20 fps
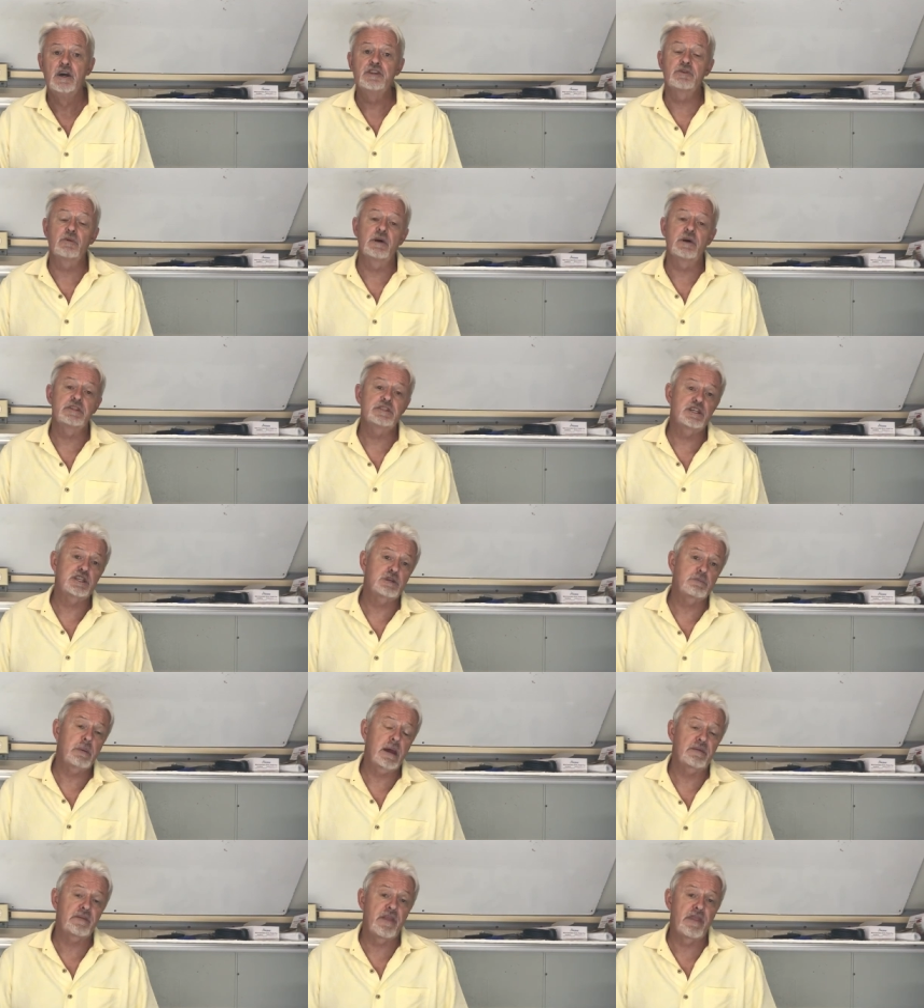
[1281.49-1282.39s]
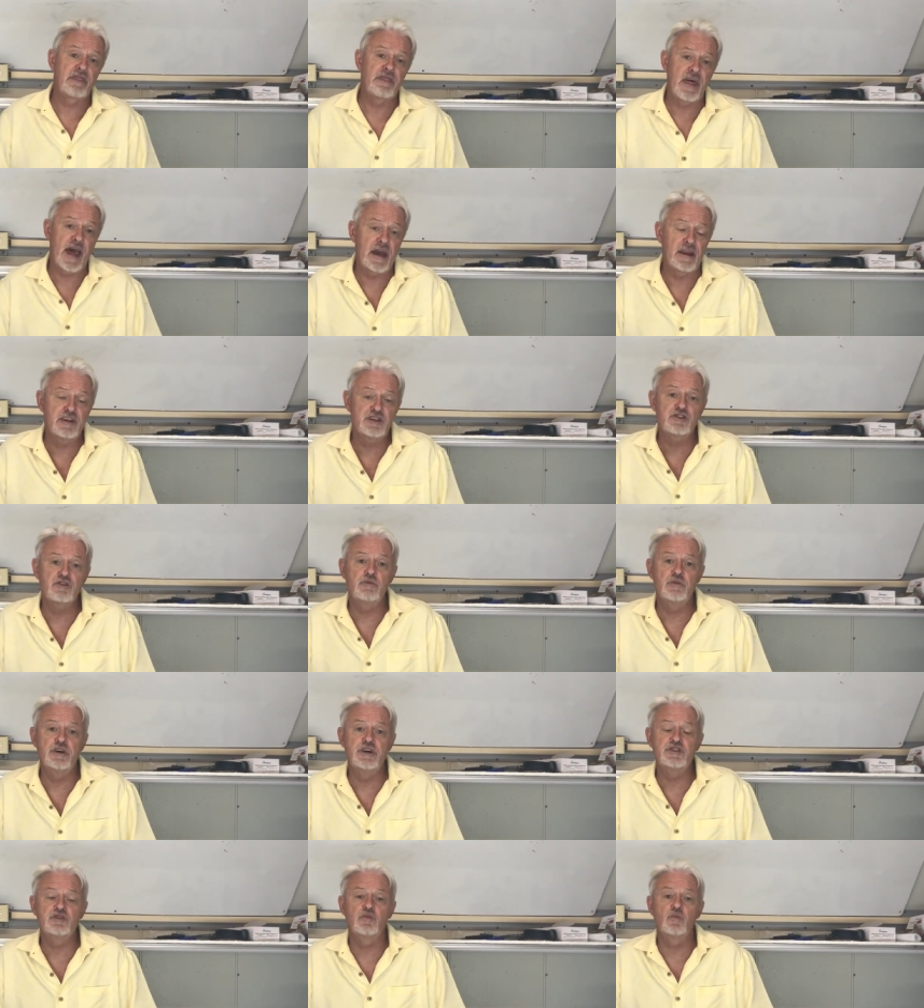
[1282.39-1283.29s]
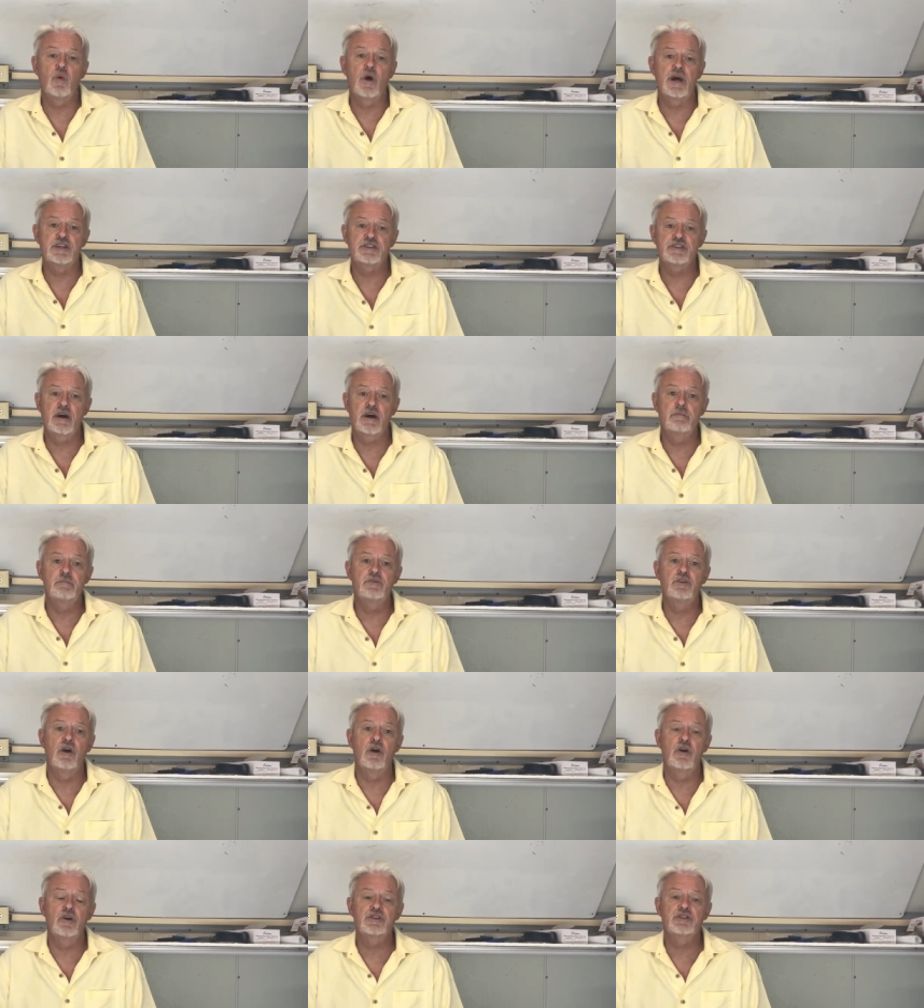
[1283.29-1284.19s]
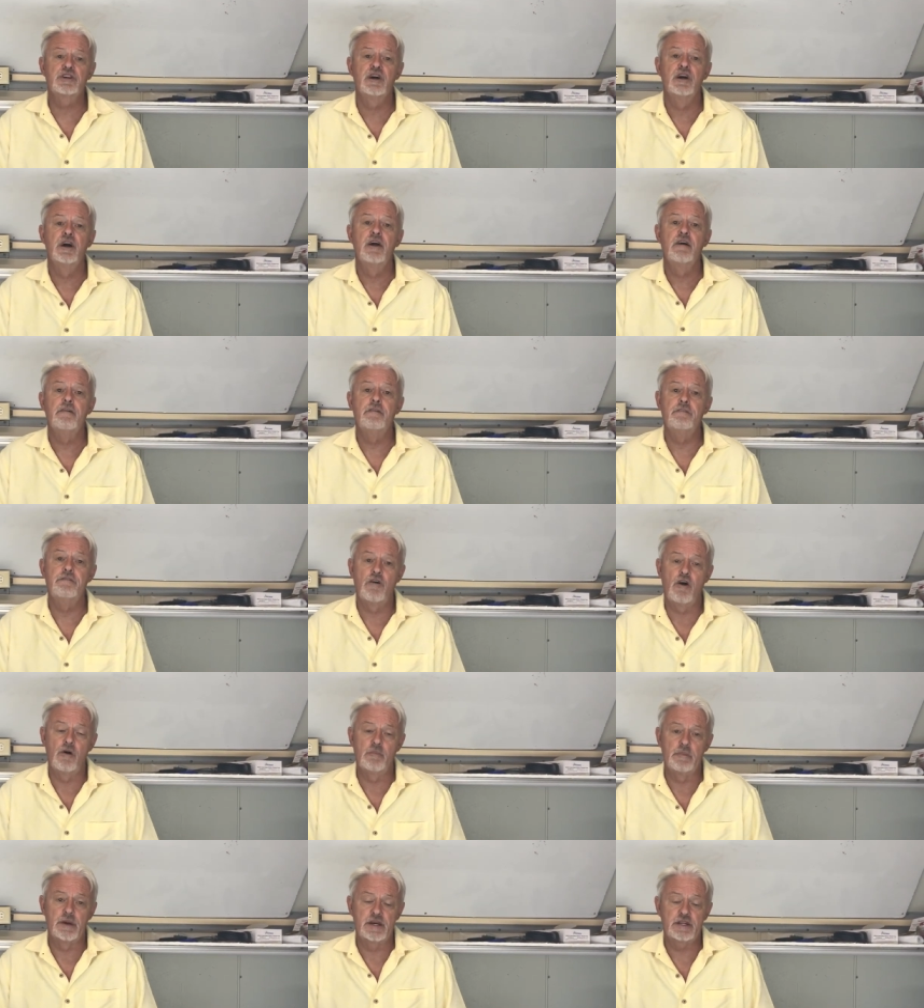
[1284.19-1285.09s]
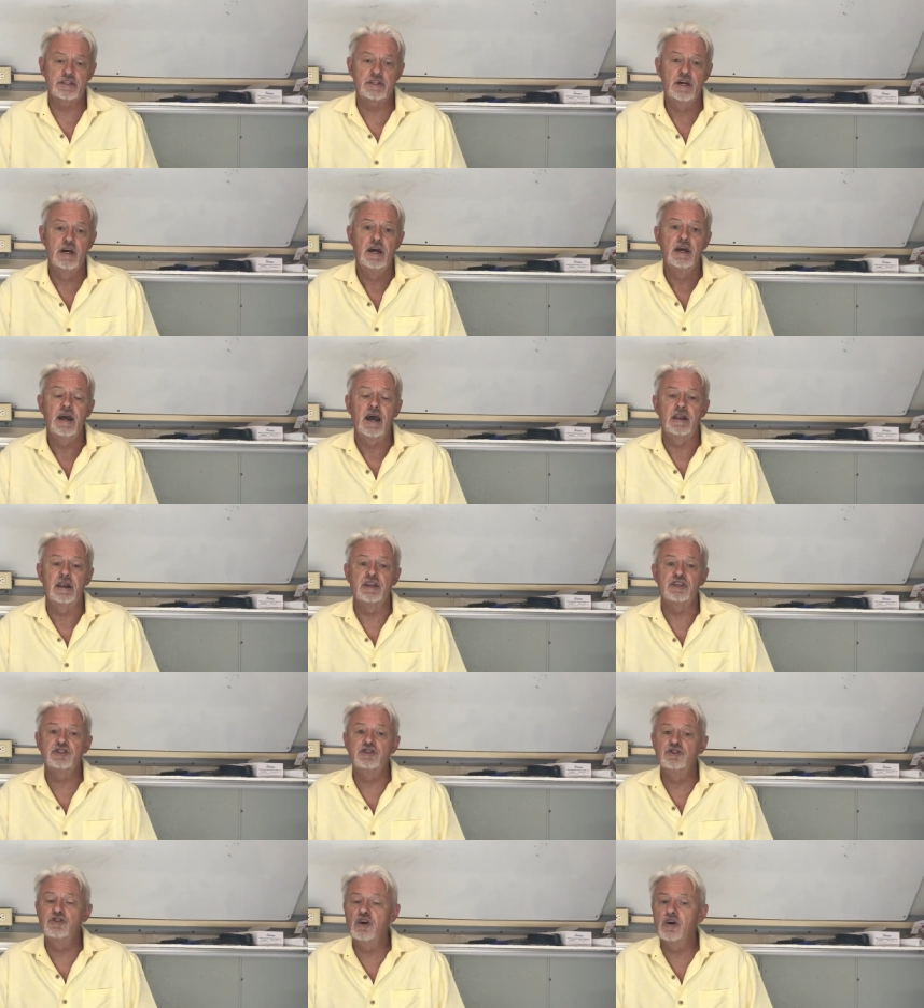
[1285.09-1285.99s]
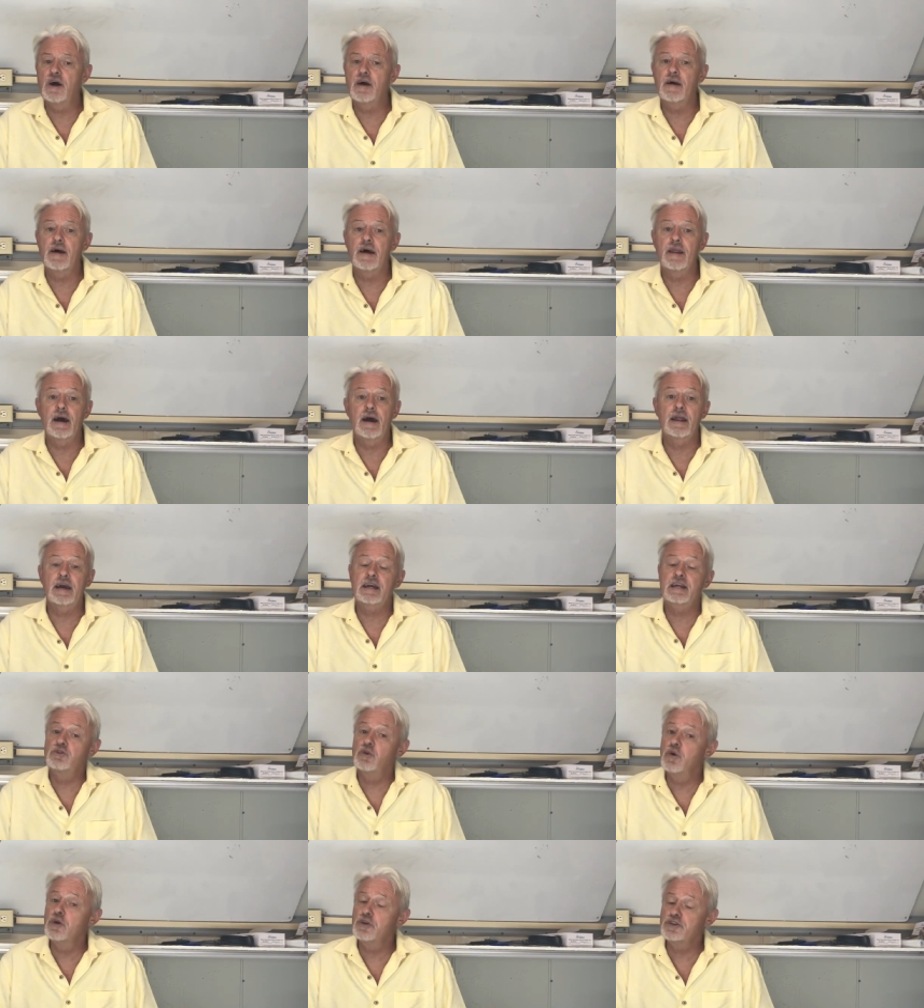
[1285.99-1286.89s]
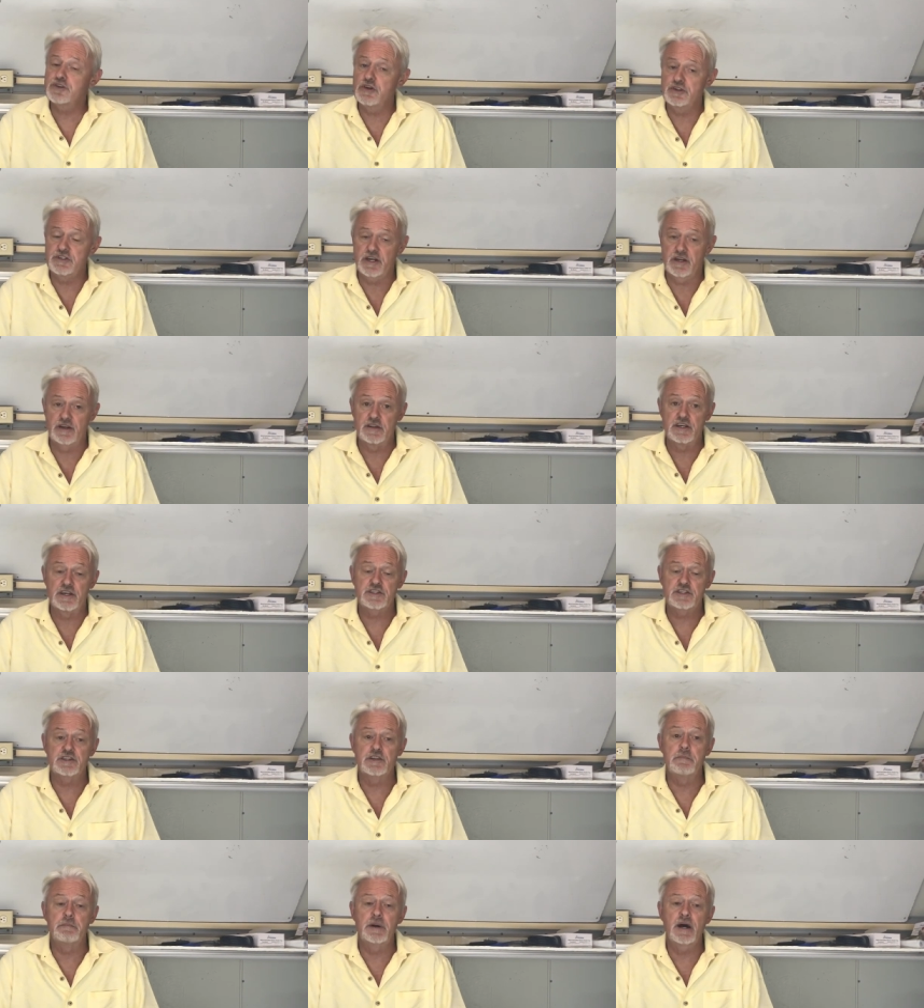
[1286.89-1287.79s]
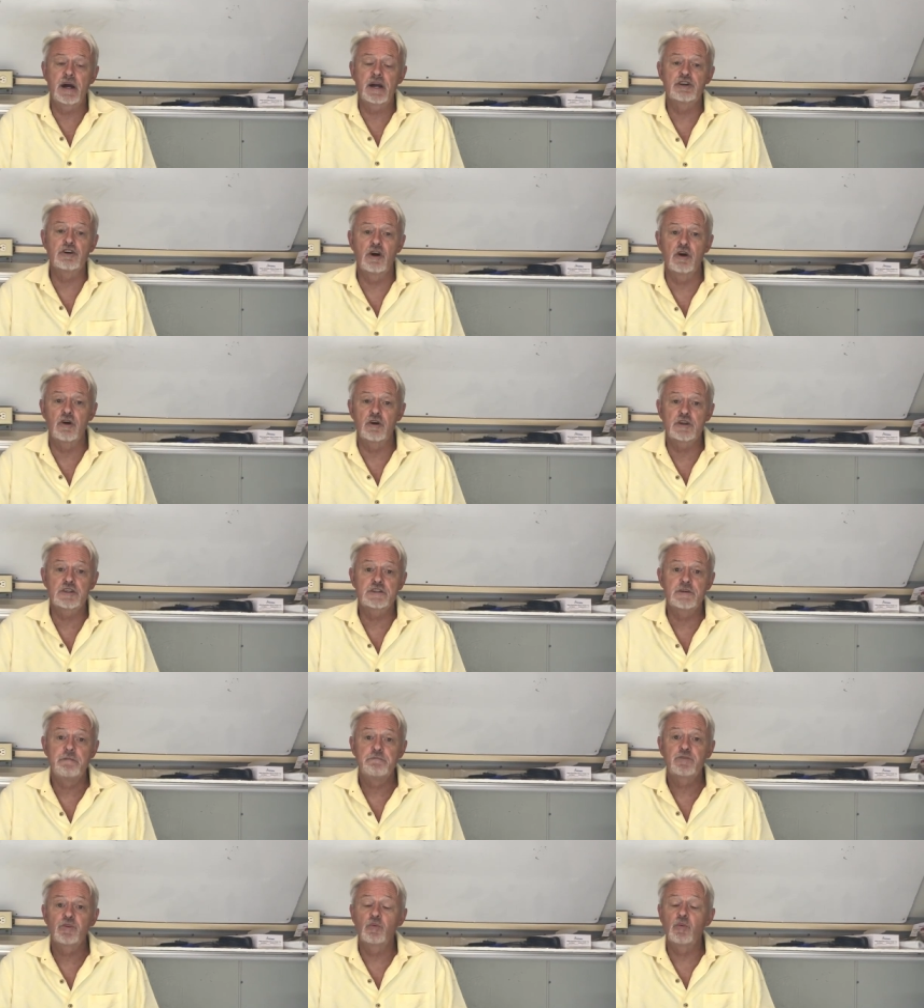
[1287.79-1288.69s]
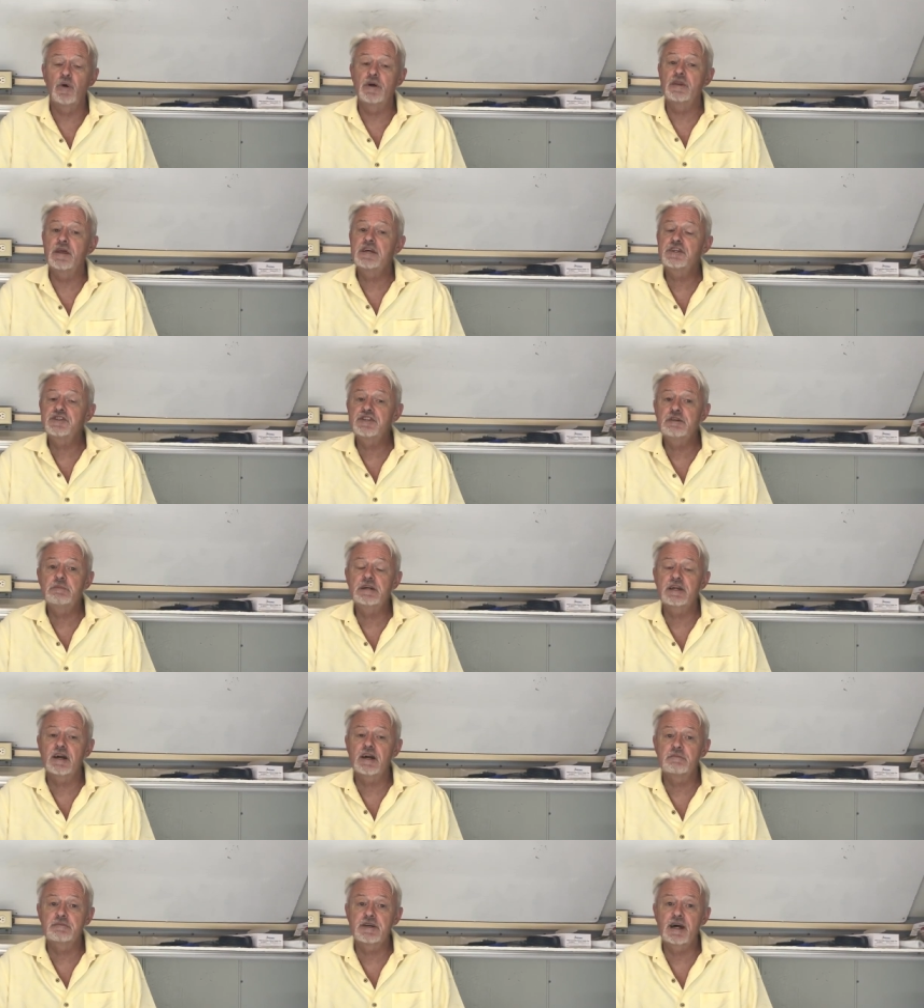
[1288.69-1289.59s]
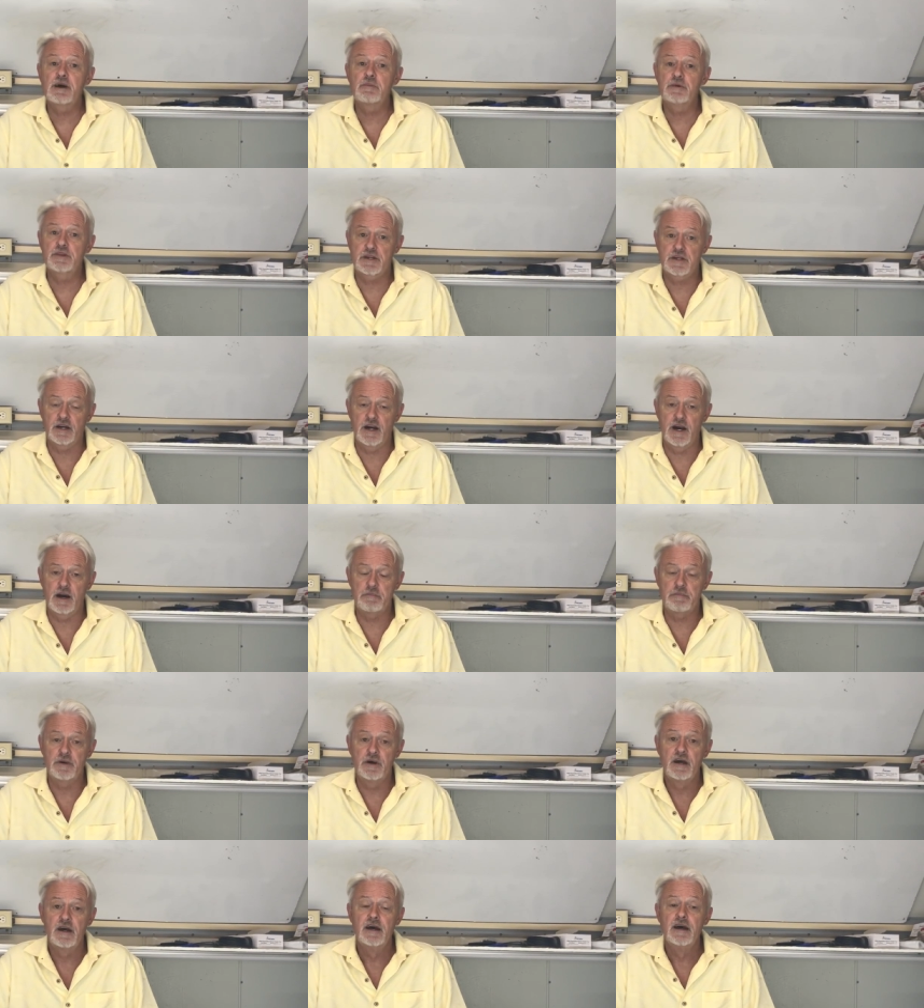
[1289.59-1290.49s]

So I suspect that that is the reason why some dogs vomit. And it's not, and I could also tell you this, that my dogs, when they see me come down with a cup,